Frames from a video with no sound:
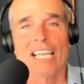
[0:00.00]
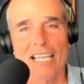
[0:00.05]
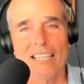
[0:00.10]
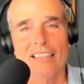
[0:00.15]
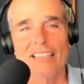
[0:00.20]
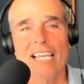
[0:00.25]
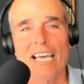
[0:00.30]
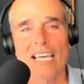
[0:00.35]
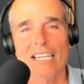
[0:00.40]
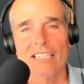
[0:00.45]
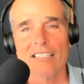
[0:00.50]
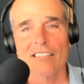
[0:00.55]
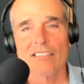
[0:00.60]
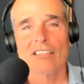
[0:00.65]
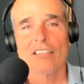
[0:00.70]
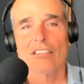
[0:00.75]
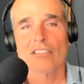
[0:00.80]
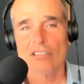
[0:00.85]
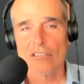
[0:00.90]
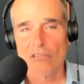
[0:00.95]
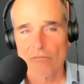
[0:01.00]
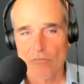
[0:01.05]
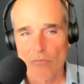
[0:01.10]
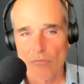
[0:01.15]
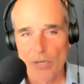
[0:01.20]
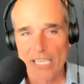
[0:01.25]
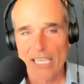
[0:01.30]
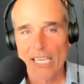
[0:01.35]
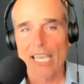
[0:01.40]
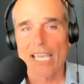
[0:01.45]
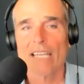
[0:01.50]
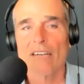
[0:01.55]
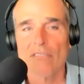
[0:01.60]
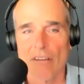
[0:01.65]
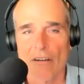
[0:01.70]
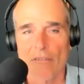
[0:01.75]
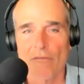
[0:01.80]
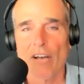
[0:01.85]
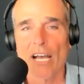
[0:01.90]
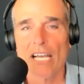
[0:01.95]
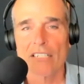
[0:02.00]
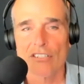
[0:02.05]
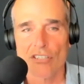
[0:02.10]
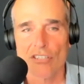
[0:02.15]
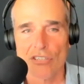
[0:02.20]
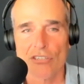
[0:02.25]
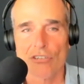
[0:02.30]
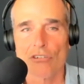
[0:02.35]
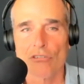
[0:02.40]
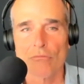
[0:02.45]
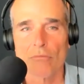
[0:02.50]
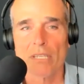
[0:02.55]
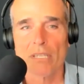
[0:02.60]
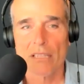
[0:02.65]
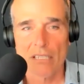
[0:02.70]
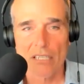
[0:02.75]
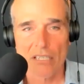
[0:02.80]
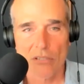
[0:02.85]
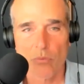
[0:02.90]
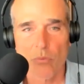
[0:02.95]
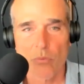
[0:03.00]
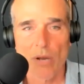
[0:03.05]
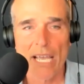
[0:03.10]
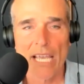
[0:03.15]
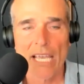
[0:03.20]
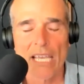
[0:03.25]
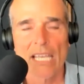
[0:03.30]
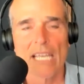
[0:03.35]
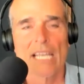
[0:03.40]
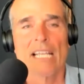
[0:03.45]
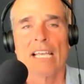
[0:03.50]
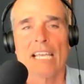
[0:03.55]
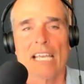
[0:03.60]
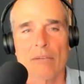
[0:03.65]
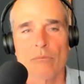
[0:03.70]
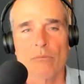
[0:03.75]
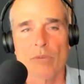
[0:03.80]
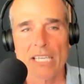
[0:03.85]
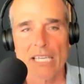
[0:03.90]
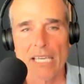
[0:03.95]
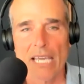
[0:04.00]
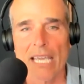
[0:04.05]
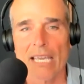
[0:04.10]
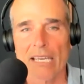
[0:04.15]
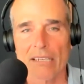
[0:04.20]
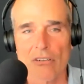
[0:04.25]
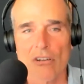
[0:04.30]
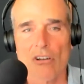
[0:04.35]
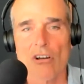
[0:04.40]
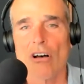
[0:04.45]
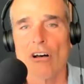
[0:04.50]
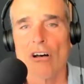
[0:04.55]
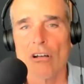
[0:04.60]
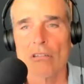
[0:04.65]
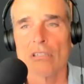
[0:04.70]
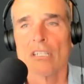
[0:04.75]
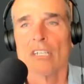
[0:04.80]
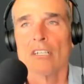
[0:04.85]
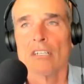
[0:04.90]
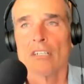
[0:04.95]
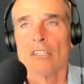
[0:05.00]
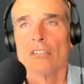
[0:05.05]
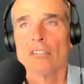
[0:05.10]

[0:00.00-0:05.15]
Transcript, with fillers: And that is that we can find discernment this way and we can call